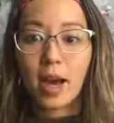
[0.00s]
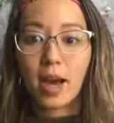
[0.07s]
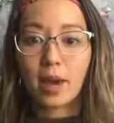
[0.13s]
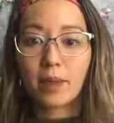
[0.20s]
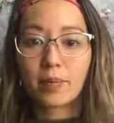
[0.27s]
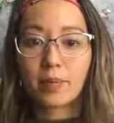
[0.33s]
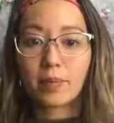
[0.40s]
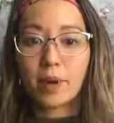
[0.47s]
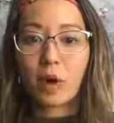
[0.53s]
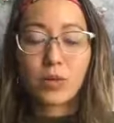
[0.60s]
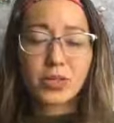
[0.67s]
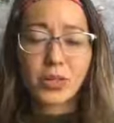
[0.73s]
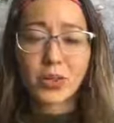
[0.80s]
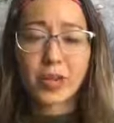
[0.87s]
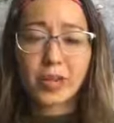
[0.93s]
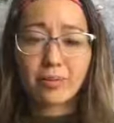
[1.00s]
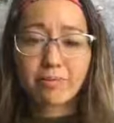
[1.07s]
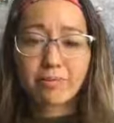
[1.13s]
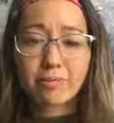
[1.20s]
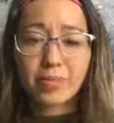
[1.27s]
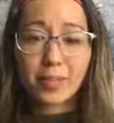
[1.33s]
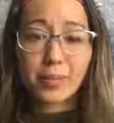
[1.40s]
Sorry,
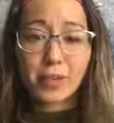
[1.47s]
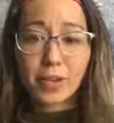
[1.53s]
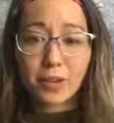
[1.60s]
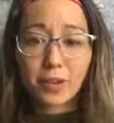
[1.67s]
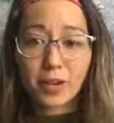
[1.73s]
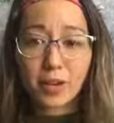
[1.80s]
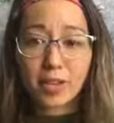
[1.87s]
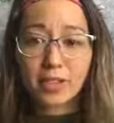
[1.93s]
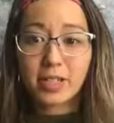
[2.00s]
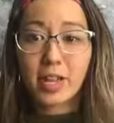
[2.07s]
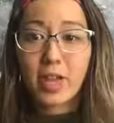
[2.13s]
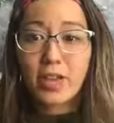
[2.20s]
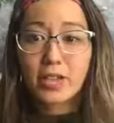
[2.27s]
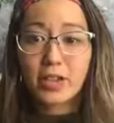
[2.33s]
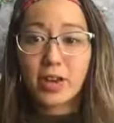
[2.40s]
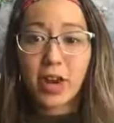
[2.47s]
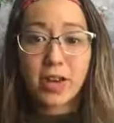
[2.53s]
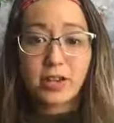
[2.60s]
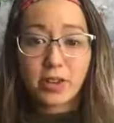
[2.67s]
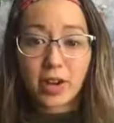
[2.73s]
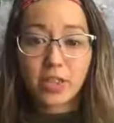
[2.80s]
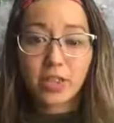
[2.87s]
let me jump around. So,
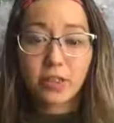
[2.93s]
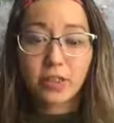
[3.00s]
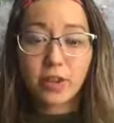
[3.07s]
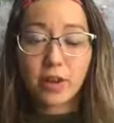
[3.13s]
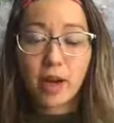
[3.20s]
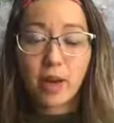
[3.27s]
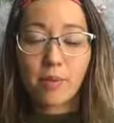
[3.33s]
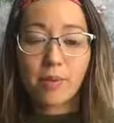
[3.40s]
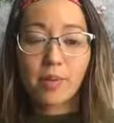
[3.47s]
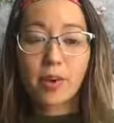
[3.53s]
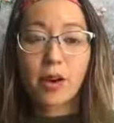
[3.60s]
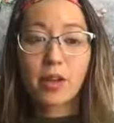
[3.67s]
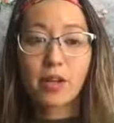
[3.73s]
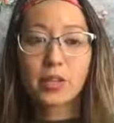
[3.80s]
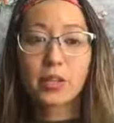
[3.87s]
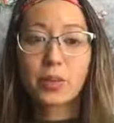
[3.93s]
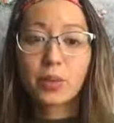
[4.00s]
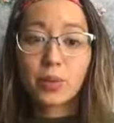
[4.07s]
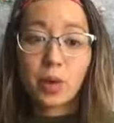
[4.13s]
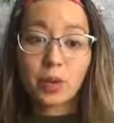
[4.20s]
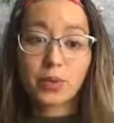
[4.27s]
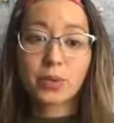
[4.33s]
underactive thyroid, you
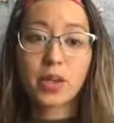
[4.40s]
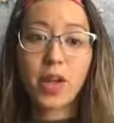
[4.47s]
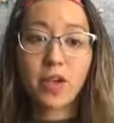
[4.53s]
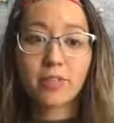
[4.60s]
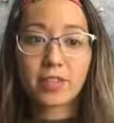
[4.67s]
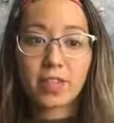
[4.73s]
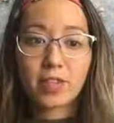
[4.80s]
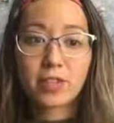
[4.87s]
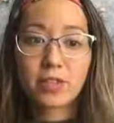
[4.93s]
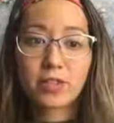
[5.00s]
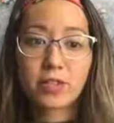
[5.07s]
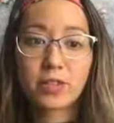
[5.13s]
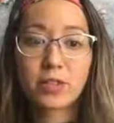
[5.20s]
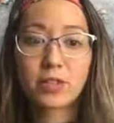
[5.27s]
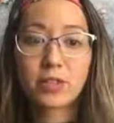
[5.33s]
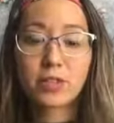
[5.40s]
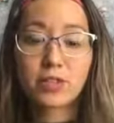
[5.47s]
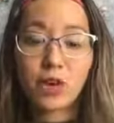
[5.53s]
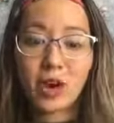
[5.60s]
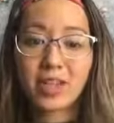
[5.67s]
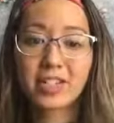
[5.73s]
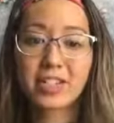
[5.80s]
will also have issues
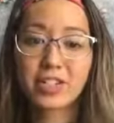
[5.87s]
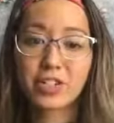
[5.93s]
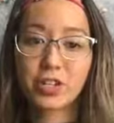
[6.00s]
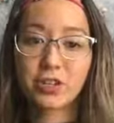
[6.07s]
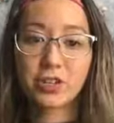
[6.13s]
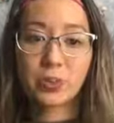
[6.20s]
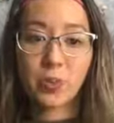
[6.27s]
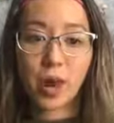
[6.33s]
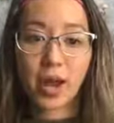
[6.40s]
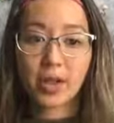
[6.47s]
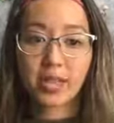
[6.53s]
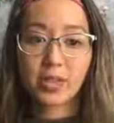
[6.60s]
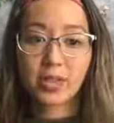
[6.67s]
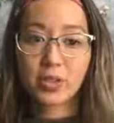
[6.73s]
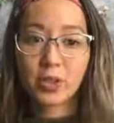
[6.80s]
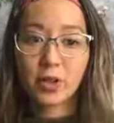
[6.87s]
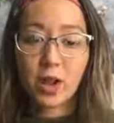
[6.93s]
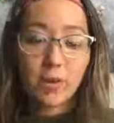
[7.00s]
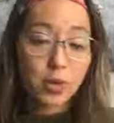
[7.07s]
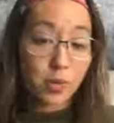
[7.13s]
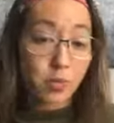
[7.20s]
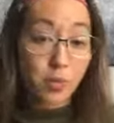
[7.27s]
trying to shift weight. So,
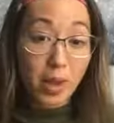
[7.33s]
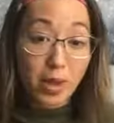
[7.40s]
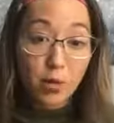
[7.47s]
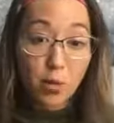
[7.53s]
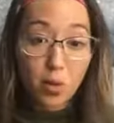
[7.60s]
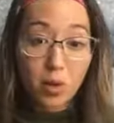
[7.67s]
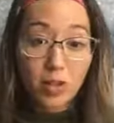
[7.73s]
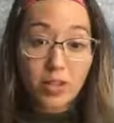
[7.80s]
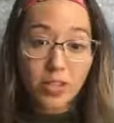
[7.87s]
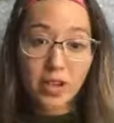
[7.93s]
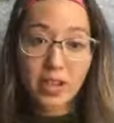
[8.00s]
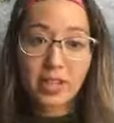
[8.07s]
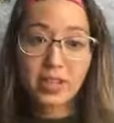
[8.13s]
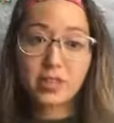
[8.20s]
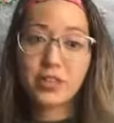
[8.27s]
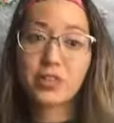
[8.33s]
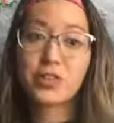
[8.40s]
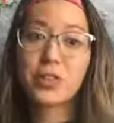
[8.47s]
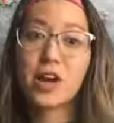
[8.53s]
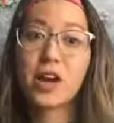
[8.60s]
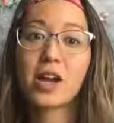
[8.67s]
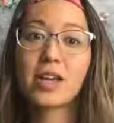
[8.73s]
no matter what diets you
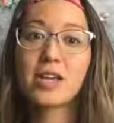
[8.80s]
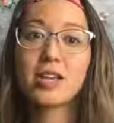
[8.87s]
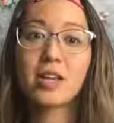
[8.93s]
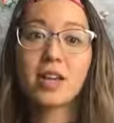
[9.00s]
try,